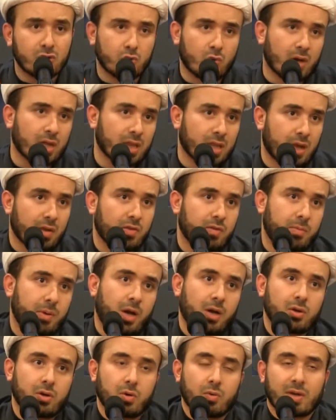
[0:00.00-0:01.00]
to Allah
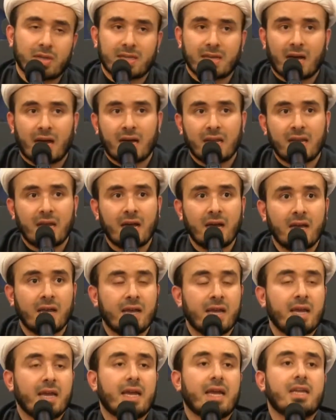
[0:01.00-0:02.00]
subhanahu wa ta'ala
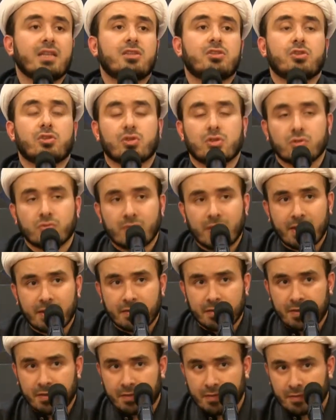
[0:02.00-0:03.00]
and to
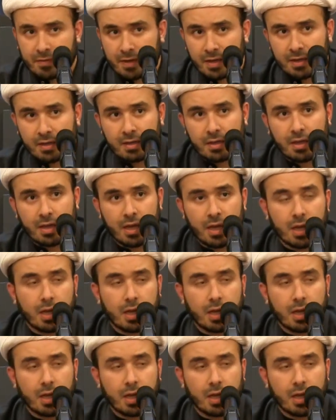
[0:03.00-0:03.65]
erase his sin